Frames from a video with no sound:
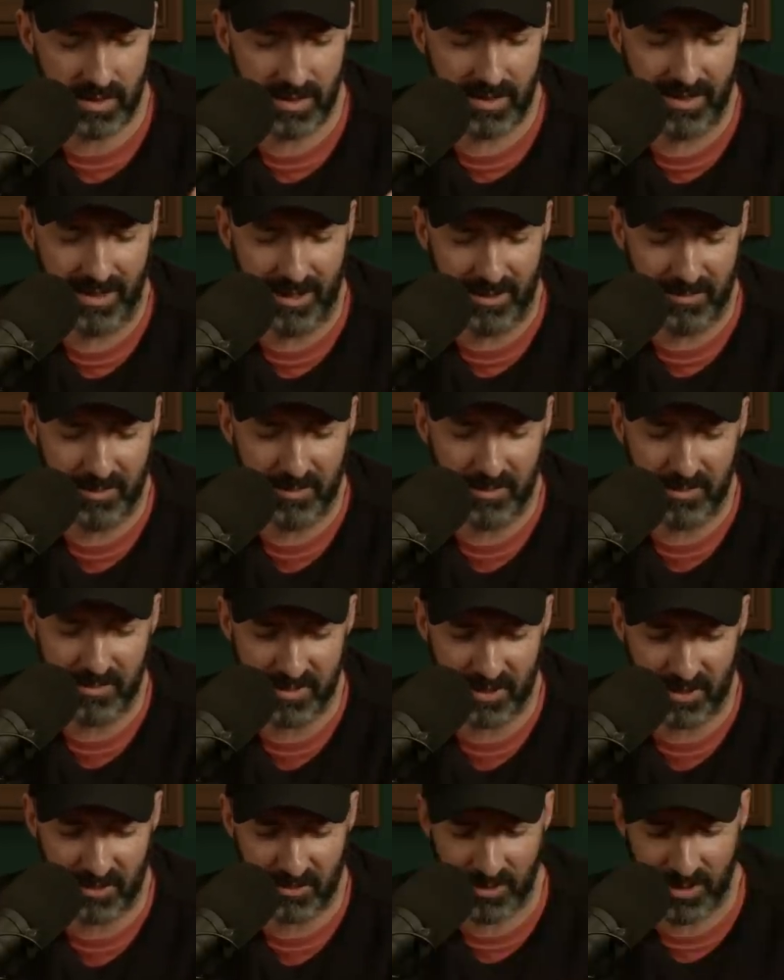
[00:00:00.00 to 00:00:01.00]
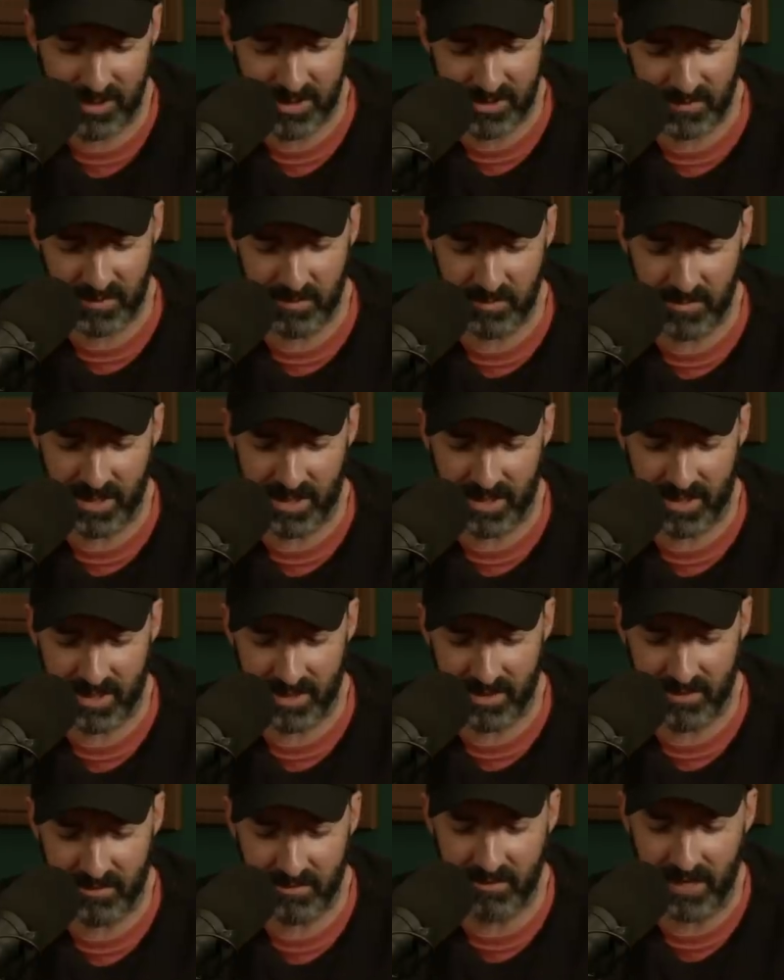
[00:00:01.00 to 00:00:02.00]
I remember it was across from like
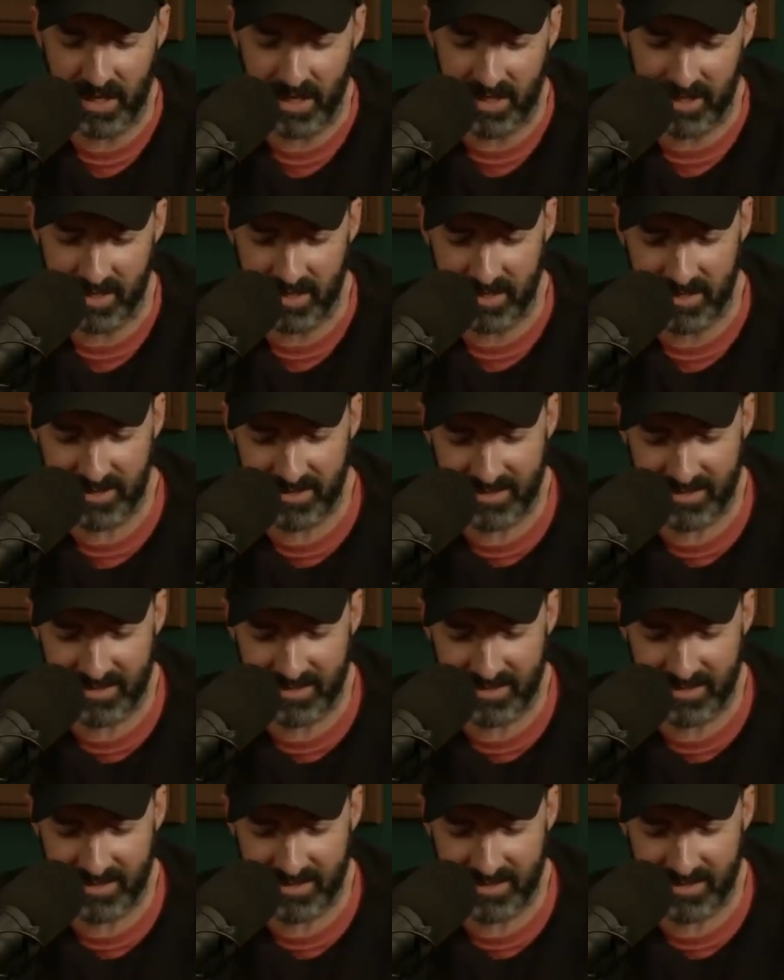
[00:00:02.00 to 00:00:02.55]
an Aveda,